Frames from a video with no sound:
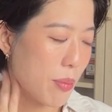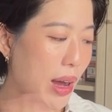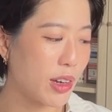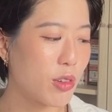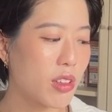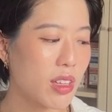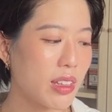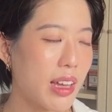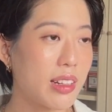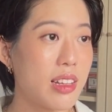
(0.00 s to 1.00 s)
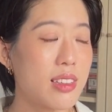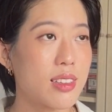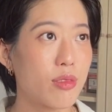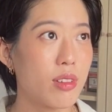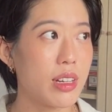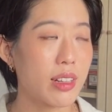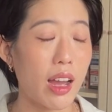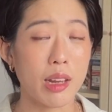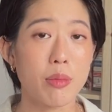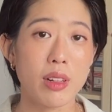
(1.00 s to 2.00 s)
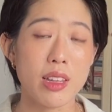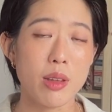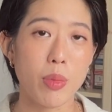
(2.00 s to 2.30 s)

But I do think that this is a really timely